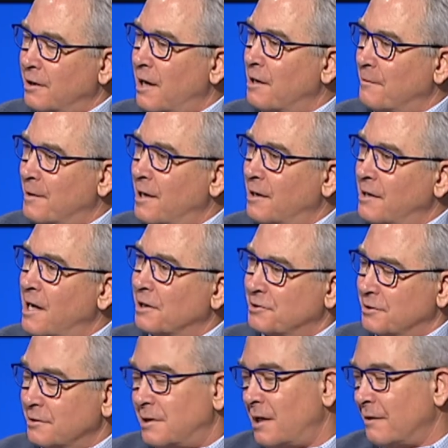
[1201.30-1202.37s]
out of me on
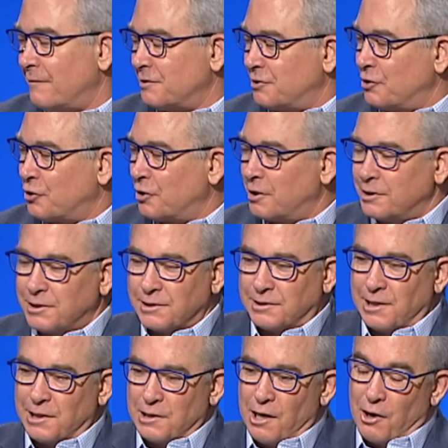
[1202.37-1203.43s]
national television. You could have just
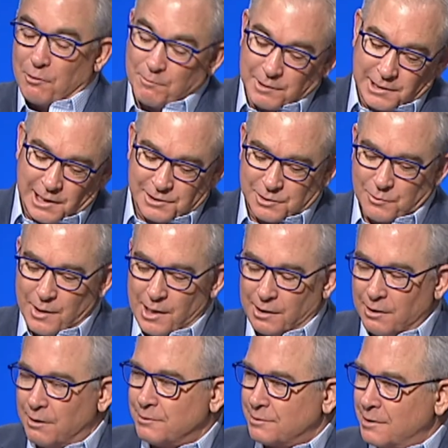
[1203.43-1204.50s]
said no, but that's the way it
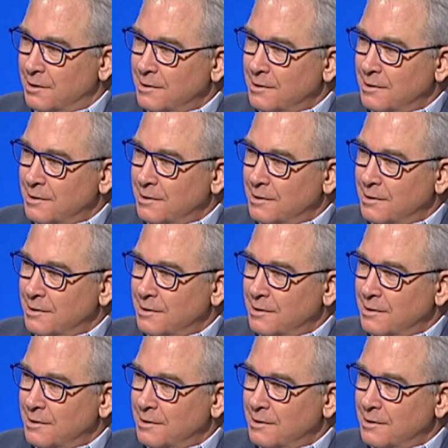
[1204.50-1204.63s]
goes.